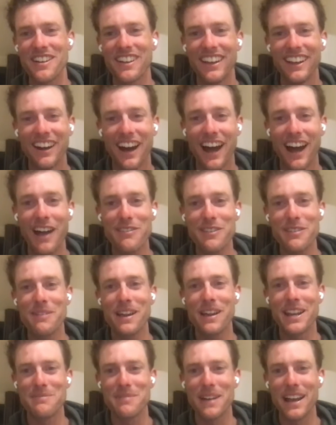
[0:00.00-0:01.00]
I haven't
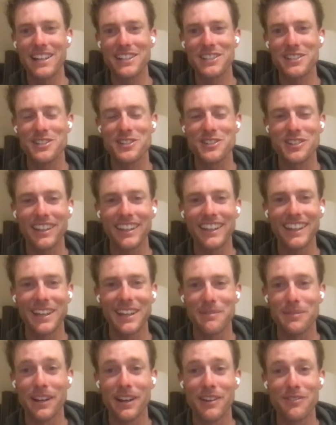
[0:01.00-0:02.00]
made it back to Australia yet,
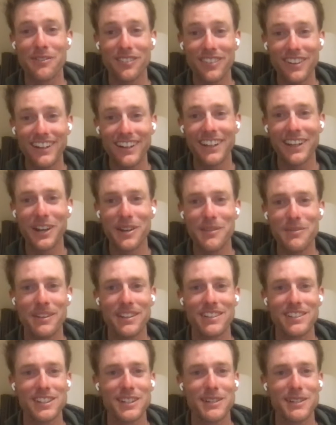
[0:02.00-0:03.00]
but I'm really hoping it's
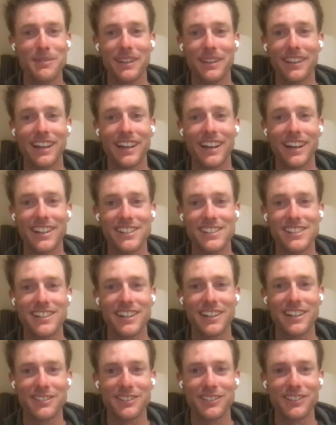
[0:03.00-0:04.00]
going to be a large after
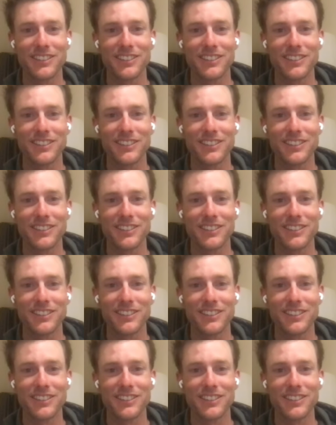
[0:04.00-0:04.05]
all these years.